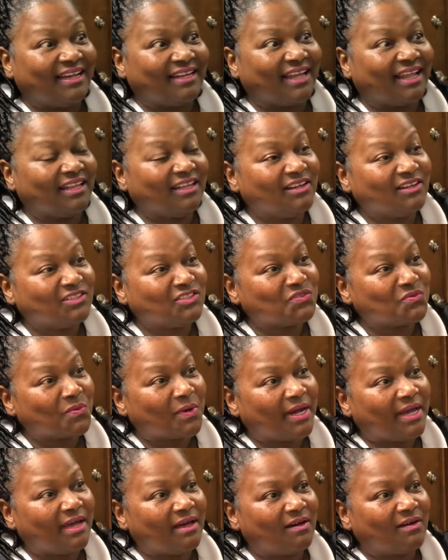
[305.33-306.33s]
And I looked
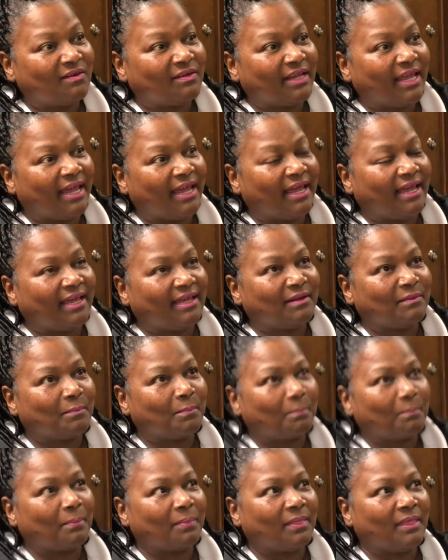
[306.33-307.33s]
around, and
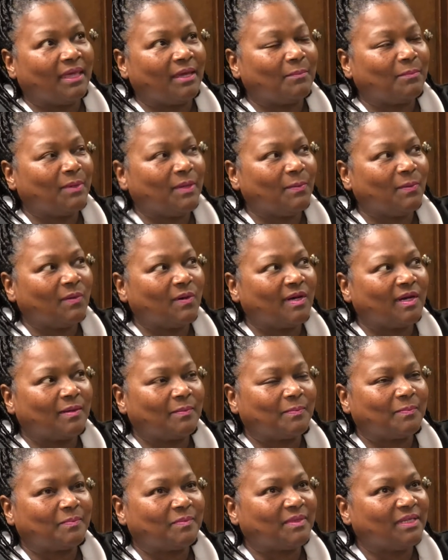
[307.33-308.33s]
people
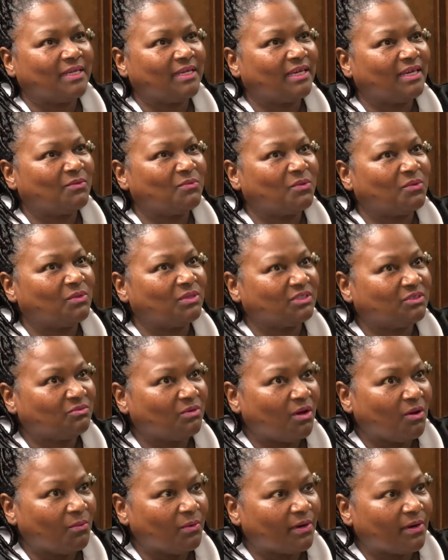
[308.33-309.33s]
kept thinking, well, what's
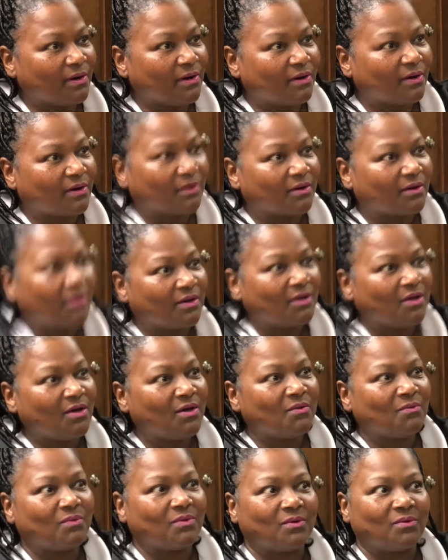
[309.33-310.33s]
wrong with her?
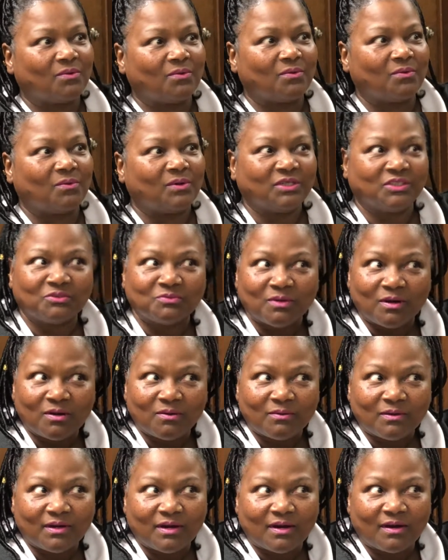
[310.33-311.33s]
Well, what's wrong with her?